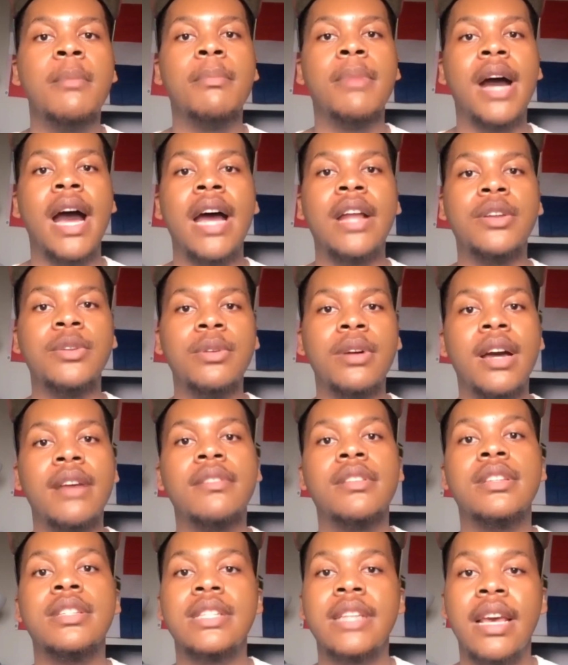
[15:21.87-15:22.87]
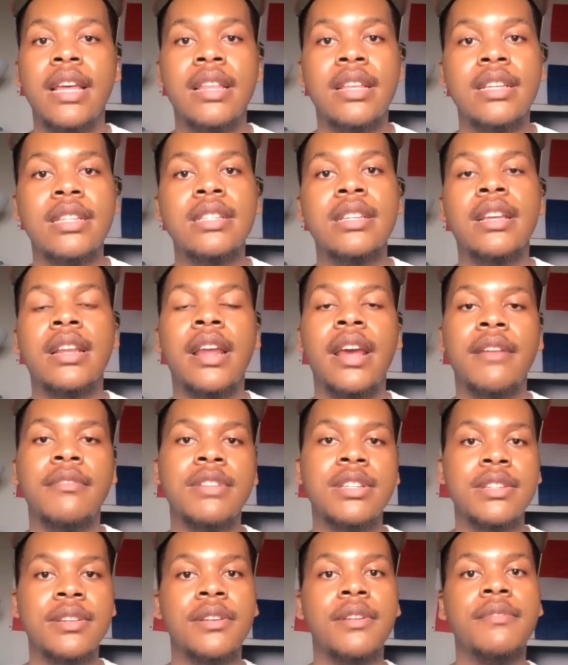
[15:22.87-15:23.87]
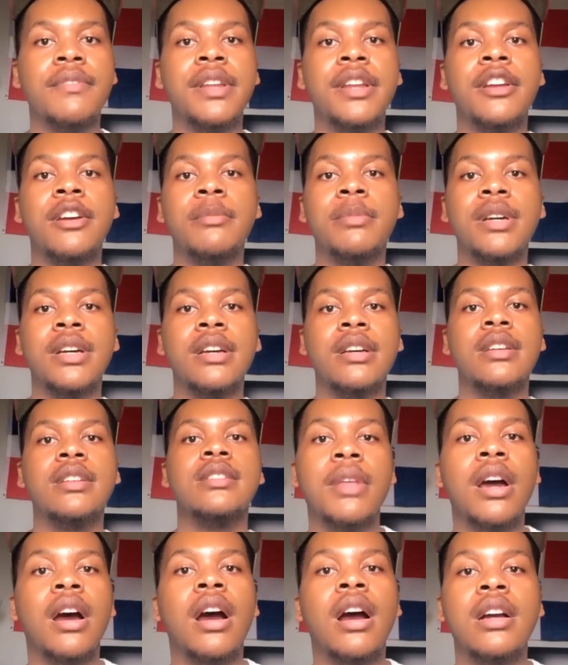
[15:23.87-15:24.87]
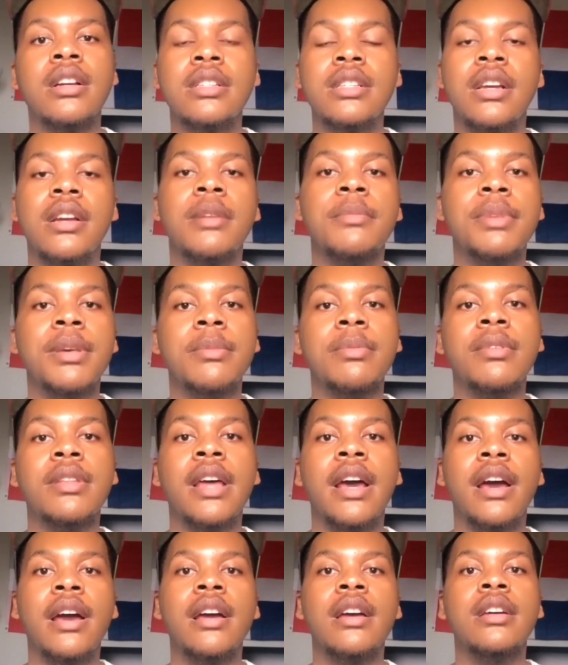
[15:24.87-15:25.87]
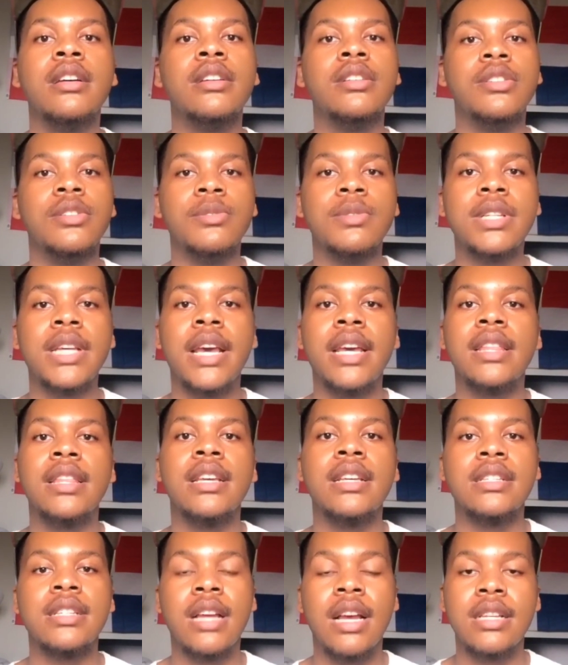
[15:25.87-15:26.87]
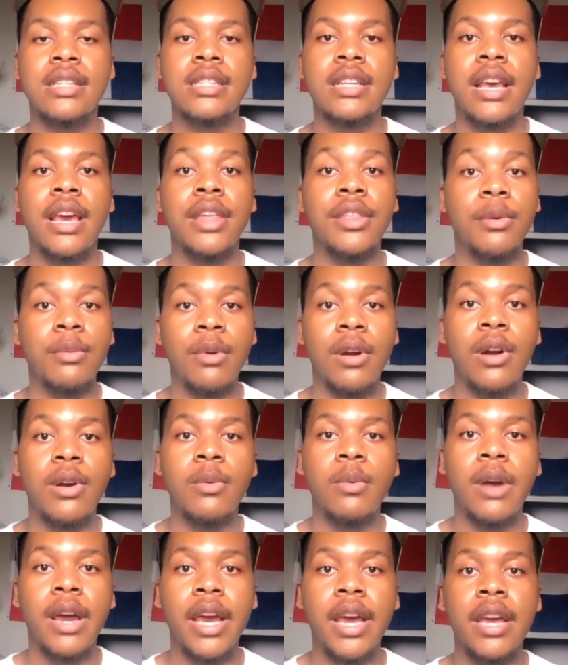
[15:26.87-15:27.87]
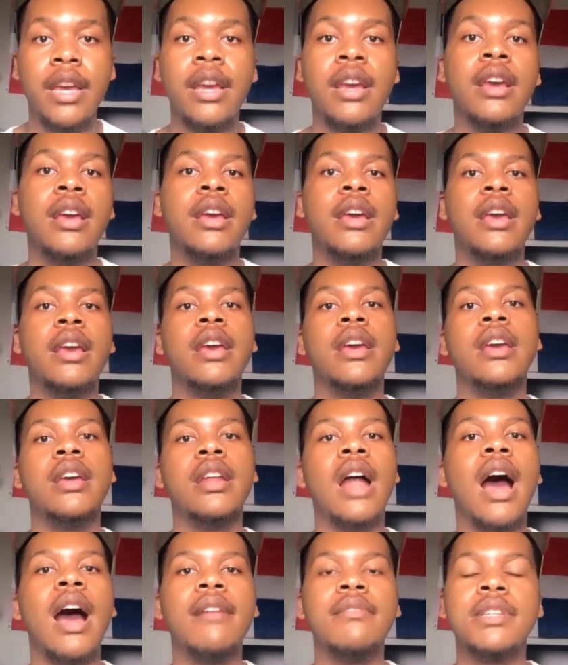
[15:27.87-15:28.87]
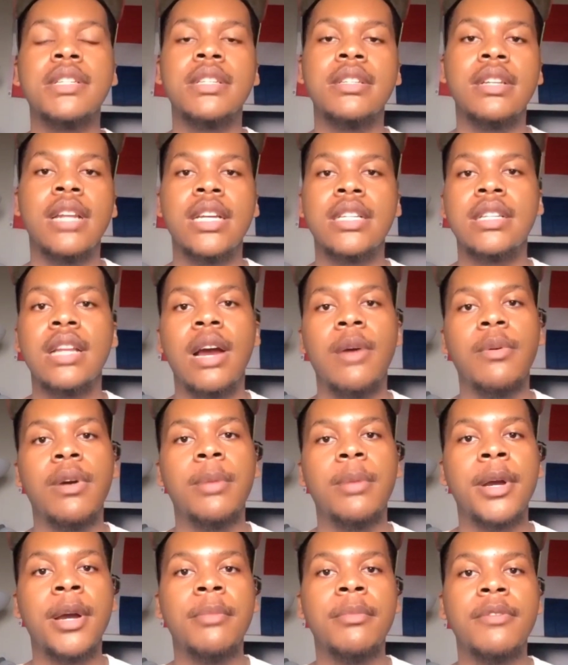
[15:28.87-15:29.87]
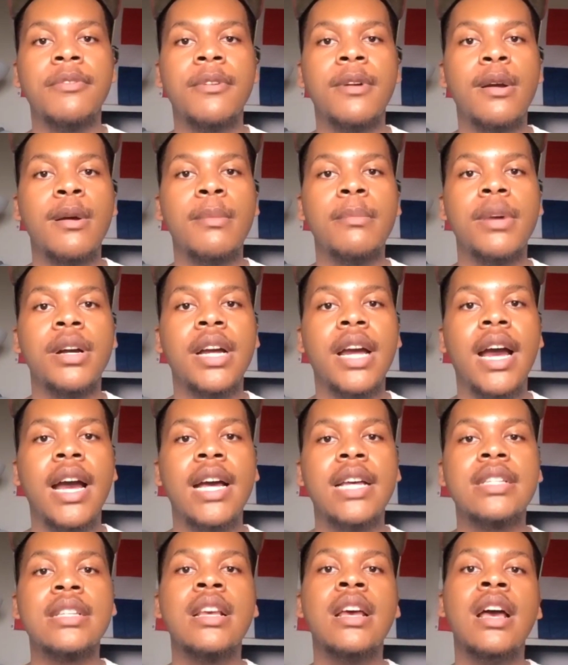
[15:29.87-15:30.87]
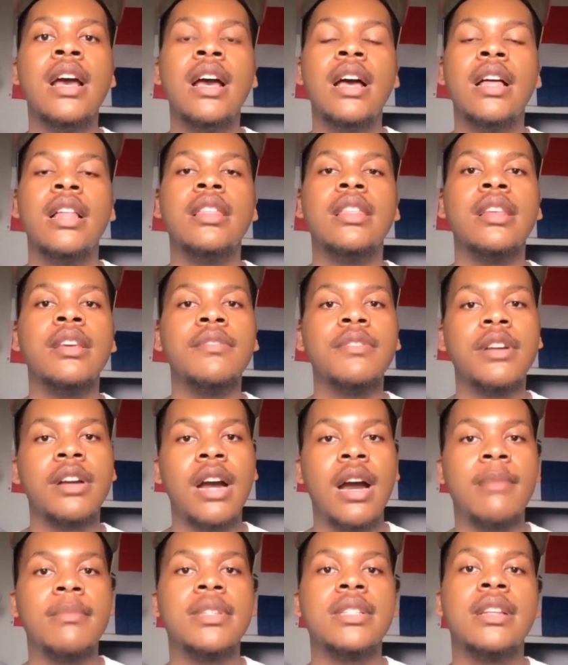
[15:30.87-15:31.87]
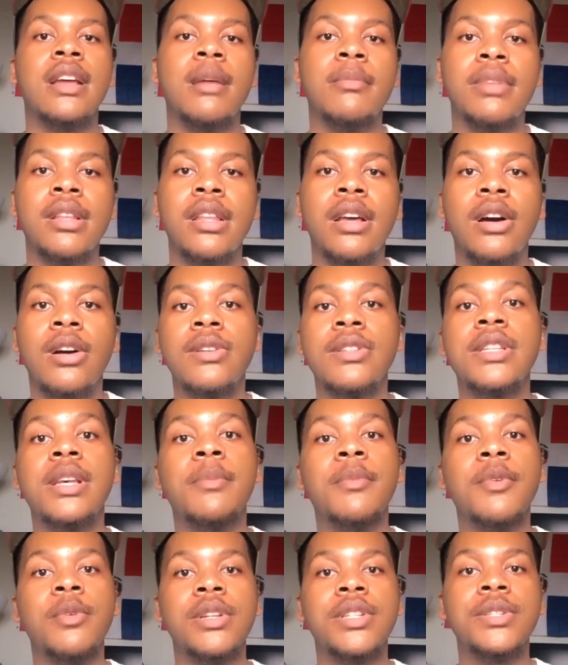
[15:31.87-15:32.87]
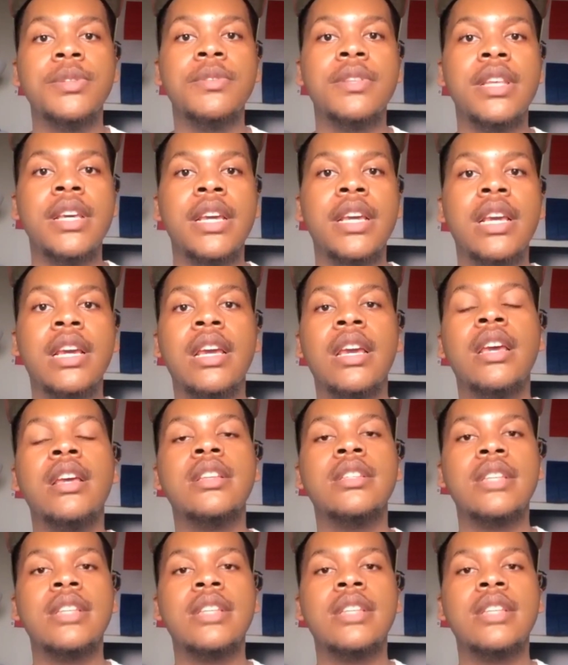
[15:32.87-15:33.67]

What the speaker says: but I do have to say this in every single video because there are certain people that do take things I say the wrong way, and obviously that's not where I'm coming from. But guys, leave your comments down below. Tell me what you think.